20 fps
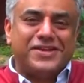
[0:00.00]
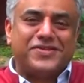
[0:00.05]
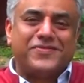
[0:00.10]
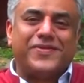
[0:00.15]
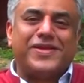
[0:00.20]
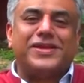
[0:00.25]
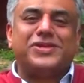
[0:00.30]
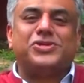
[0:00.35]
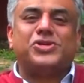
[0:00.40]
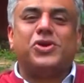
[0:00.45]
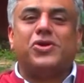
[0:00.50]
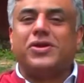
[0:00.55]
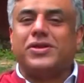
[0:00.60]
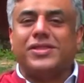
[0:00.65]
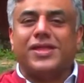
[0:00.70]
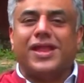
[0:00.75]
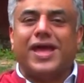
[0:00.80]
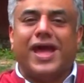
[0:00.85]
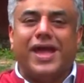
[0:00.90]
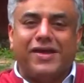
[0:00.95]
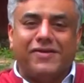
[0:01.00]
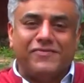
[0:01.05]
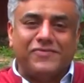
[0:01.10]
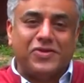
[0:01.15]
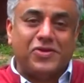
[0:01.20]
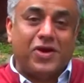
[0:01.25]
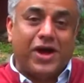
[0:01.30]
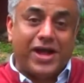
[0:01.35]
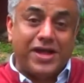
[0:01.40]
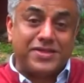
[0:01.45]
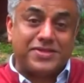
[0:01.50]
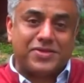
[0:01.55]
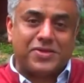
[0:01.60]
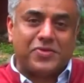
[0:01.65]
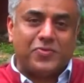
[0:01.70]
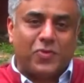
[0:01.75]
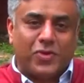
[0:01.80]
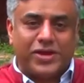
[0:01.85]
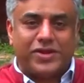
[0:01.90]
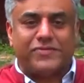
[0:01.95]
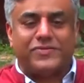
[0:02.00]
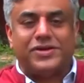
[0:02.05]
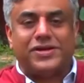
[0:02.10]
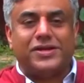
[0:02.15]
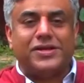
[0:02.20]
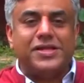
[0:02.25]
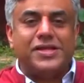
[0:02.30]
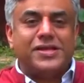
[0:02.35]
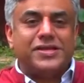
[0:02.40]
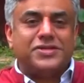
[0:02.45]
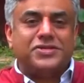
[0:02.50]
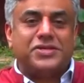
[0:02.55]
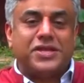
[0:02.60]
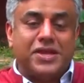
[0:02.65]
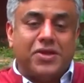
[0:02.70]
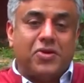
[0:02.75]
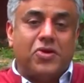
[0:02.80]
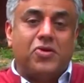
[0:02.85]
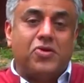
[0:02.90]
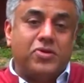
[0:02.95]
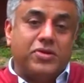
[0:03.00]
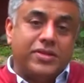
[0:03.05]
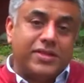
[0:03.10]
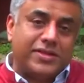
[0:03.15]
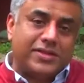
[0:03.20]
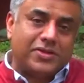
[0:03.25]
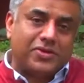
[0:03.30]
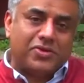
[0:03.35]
be assured that I have no eyes on whatever she owns